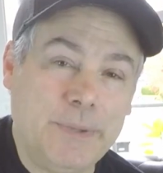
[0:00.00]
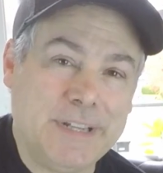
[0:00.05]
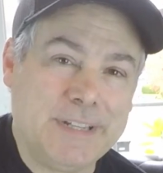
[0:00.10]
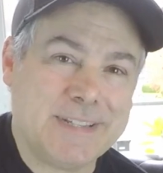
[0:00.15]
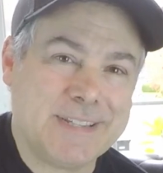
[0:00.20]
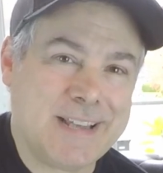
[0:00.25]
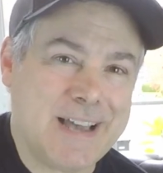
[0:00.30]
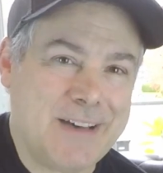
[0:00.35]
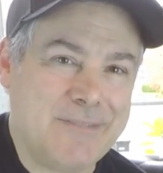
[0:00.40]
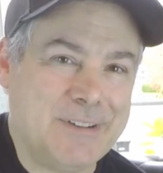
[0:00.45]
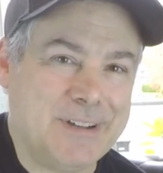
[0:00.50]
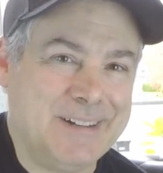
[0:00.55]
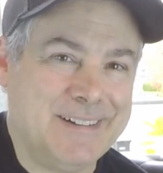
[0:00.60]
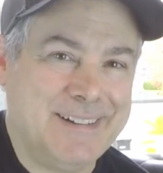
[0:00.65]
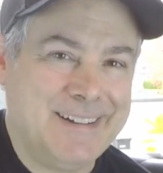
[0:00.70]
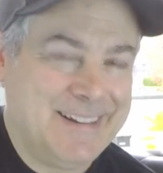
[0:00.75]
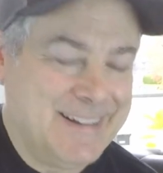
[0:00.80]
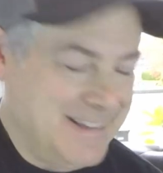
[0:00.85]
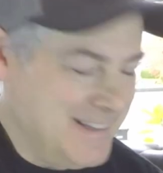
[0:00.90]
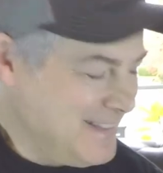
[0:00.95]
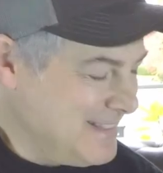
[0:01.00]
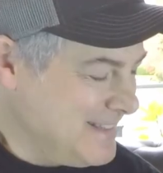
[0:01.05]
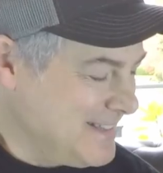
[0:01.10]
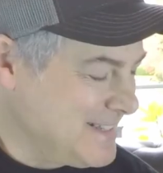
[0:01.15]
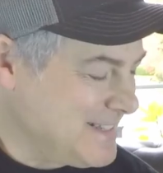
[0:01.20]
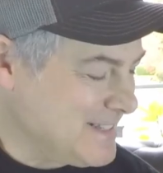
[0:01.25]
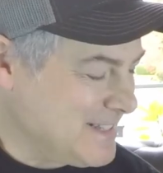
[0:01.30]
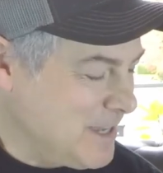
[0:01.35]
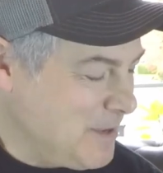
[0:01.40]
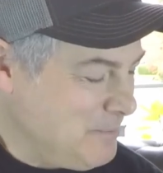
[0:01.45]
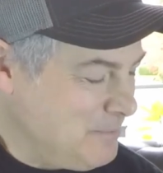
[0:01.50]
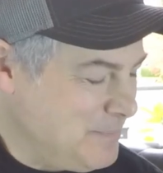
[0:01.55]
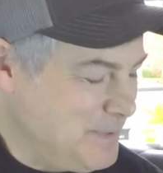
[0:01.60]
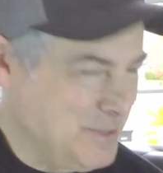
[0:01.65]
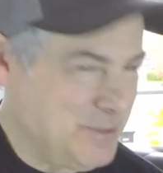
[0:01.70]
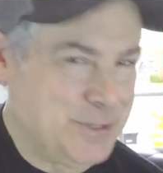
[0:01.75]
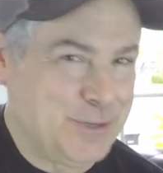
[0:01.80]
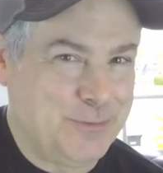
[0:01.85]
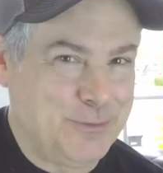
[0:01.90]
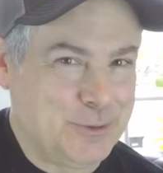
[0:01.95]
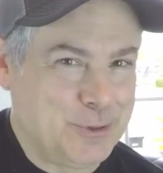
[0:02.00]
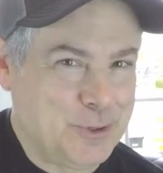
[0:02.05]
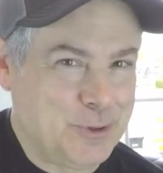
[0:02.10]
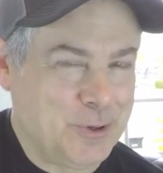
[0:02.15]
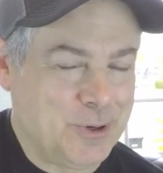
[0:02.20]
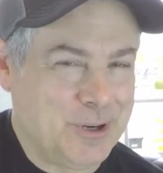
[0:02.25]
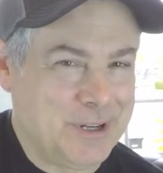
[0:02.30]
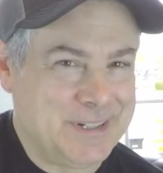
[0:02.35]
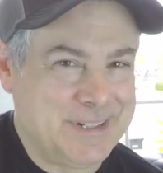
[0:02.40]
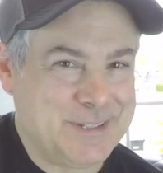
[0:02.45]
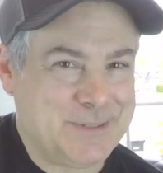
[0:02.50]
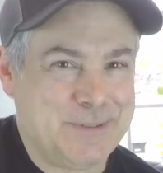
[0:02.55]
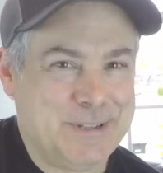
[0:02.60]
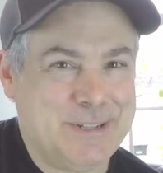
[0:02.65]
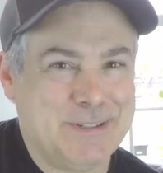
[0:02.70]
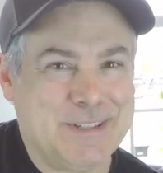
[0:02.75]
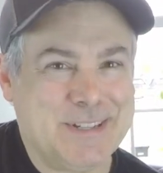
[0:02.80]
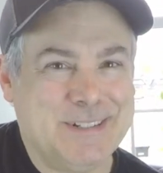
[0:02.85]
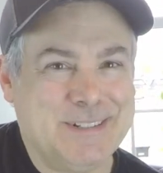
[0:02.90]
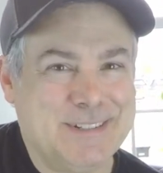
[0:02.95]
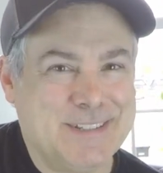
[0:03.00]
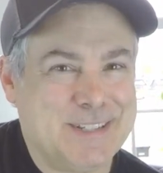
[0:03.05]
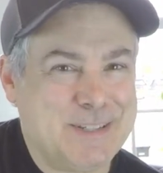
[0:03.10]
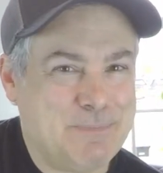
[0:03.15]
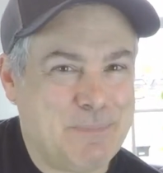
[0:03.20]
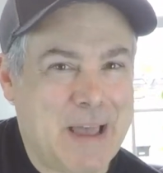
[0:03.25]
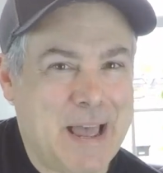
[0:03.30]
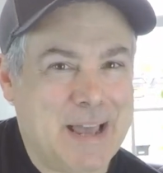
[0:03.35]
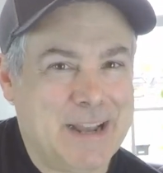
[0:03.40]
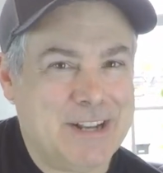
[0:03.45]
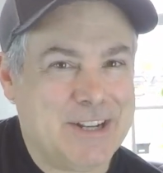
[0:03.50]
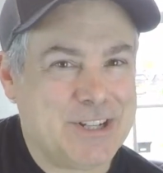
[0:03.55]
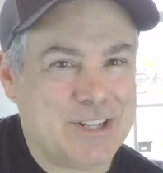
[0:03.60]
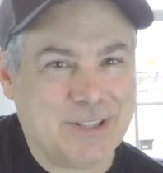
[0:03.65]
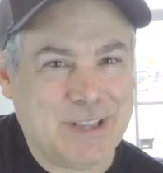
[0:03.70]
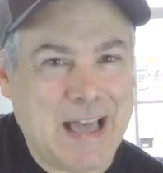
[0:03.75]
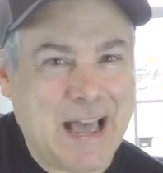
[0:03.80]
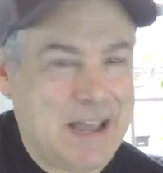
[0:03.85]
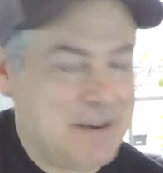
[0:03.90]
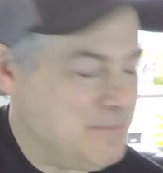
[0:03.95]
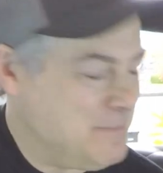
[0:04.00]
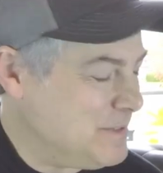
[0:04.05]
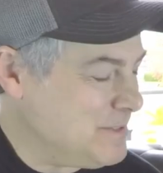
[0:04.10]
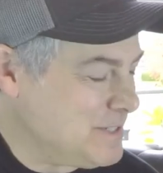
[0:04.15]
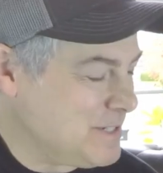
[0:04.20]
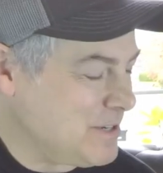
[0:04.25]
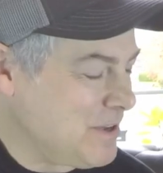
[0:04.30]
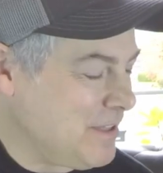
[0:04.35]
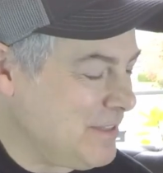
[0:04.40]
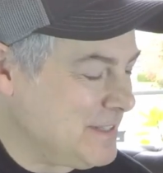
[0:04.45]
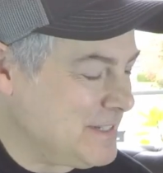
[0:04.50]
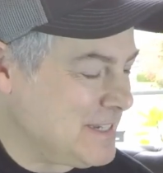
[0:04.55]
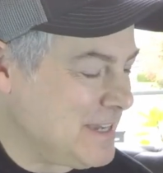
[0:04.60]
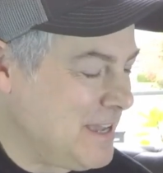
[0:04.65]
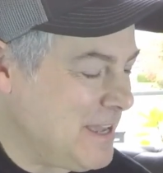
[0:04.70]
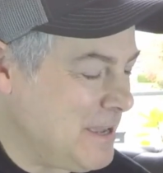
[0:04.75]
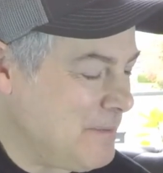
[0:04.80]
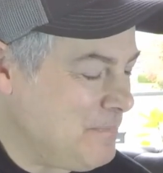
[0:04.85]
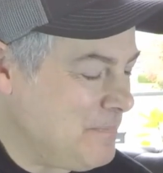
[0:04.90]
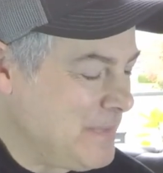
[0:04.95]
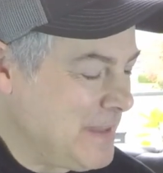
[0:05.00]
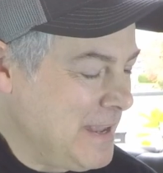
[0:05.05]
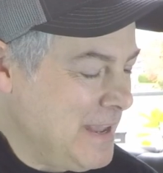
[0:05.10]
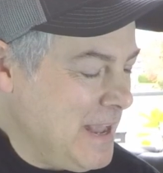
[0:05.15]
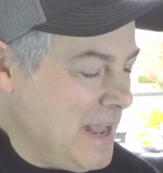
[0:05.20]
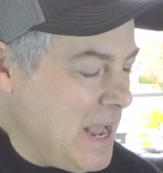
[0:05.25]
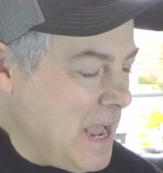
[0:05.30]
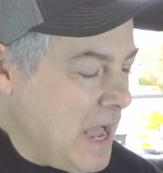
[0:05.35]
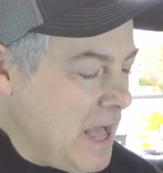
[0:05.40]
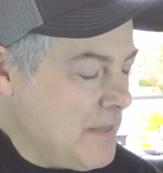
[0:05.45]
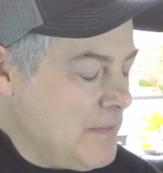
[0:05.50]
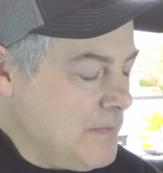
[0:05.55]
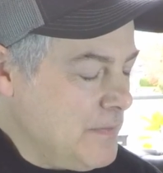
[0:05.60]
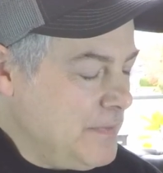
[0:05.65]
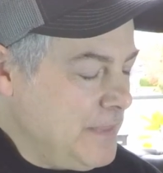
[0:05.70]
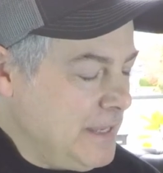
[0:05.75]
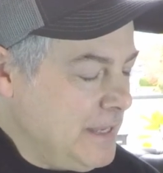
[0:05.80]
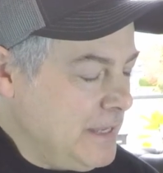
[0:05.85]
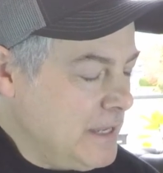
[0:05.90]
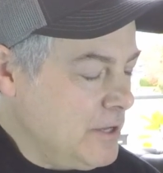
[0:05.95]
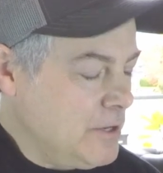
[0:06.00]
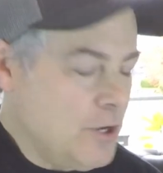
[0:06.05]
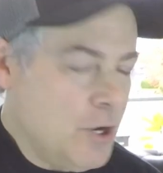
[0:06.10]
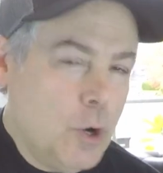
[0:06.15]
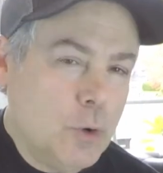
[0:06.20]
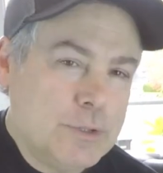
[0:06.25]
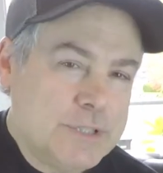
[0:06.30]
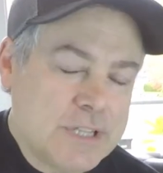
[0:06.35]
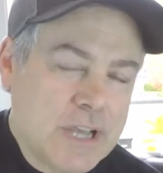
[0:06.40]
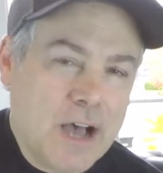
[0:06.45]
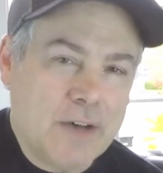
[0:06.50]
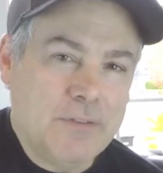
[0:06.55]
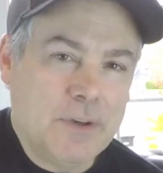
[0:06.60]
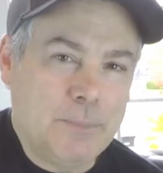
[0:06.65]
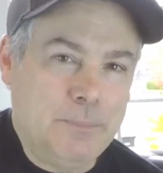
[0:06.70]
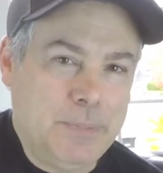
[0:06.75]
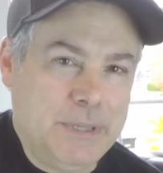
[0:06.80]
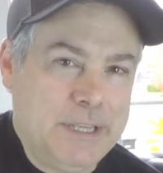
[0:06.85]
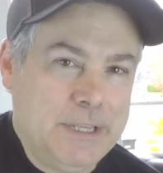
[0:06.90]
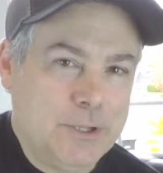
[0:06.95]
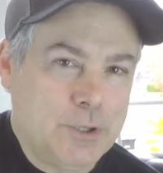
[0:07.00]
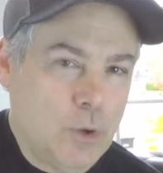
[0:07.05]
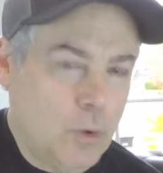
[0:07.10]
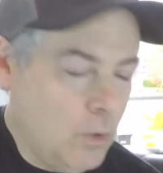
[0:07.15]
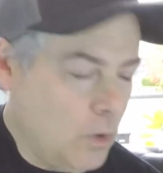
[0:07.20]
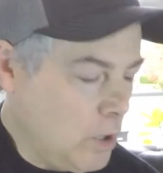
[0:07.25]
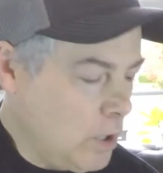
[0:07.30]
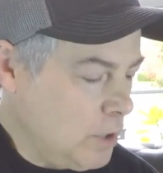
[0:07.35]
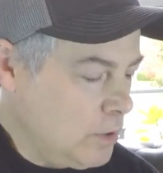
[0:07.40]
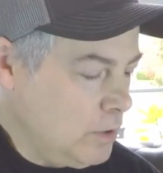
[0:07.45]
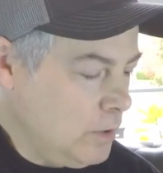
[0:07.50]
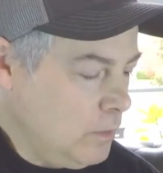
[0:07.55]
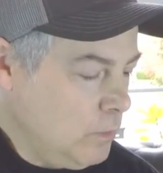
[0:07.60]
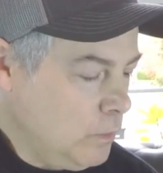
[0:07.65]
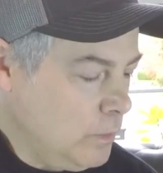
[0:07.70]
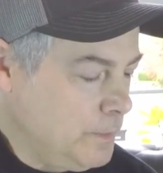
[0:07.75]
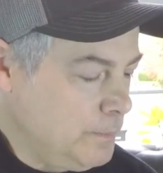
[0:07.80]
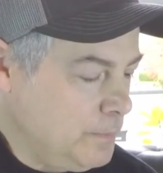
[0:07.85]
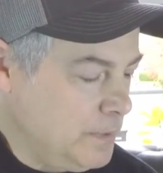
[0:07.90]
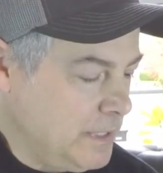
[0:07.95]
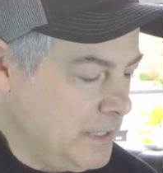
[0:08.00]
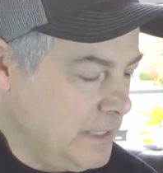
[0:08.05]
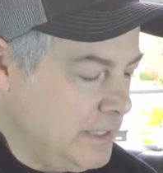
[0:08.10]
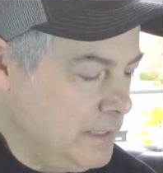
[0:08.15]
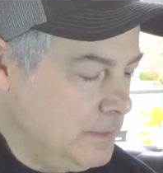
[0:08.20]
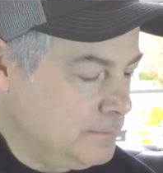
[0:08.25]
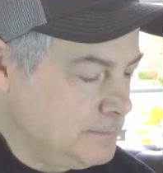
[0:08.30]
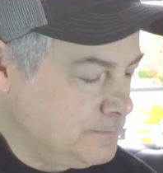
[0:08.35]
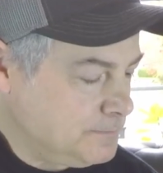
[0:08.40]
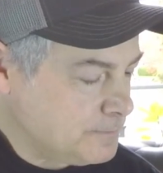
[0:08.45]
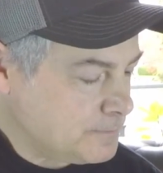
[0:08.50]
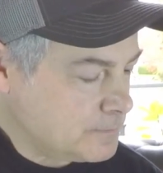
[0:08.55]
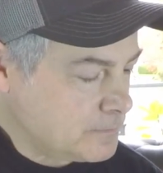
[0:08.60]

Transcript: B7. This is a beautiful chord because we use it in Spanish, Latin music all the time. The notes of a B chord would be